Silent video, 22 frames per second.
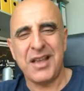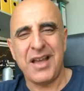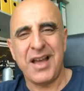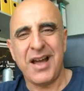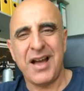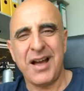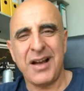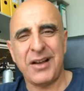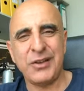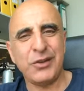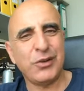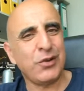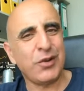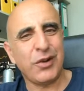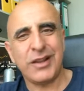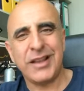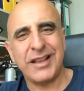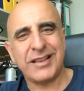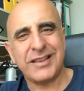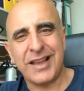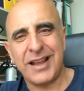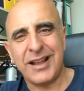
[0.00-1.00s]
uh, you don't
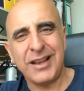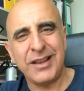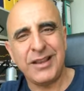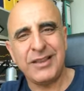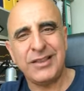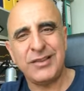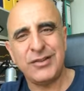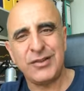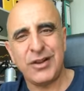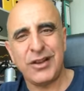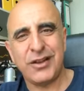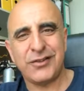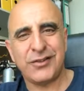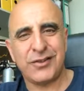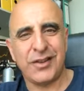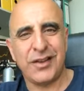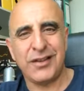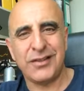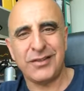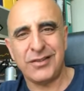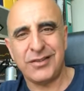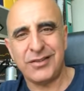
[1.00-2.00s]
get any drinks
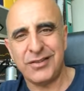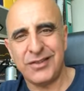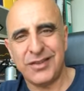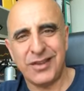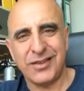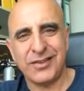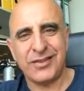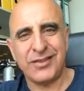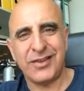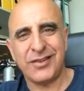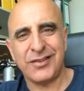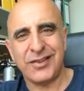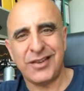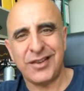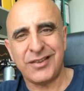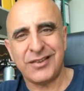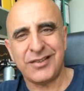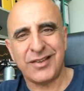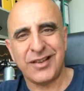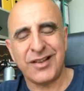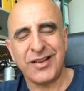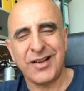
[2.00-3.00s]
in, in this
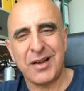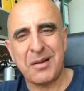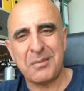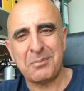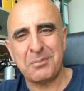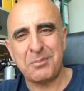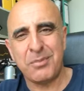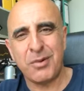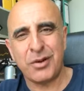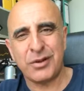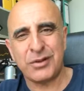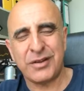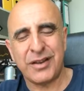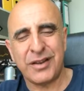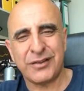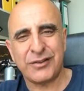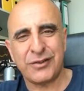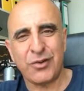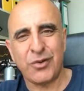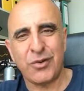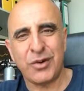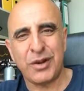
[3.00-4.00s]
Instagram broadcast
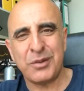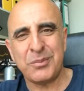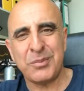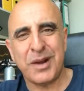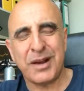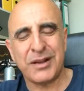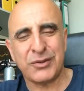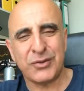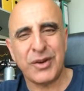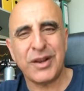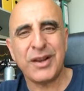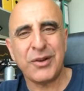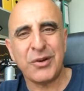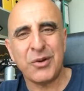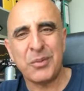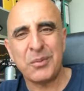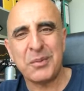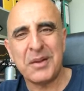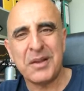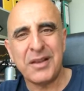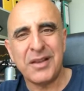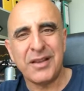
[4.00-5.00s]
or in my trading room.
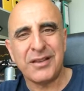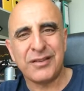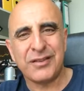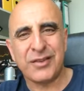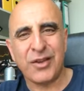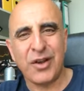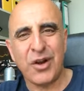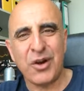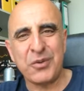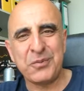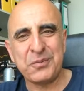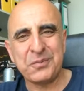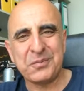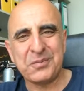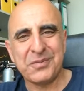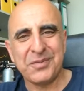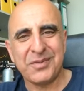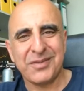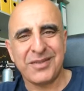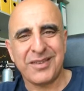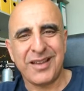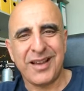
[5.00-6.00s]
So
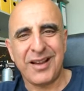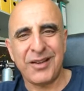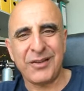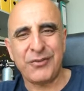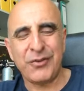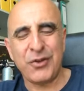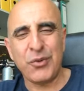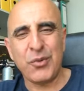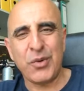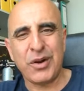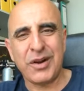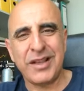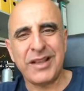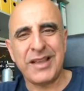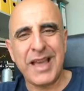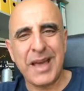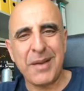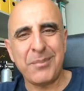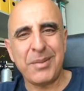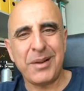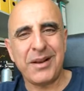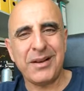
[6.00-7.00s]
uh, if you want to
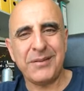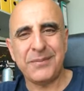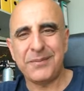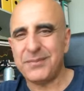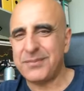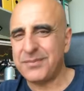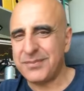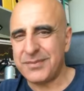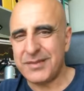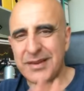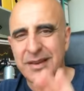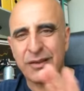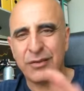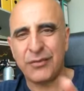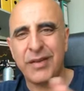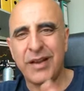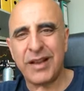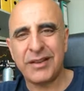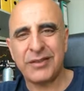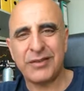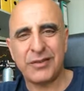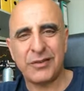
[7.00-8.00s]
gamble, Las
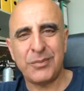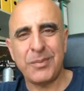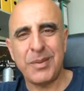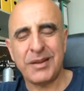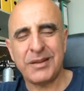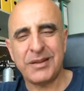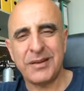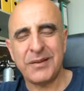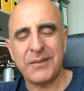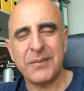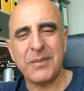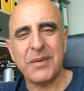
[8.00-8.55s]
Vegas is better.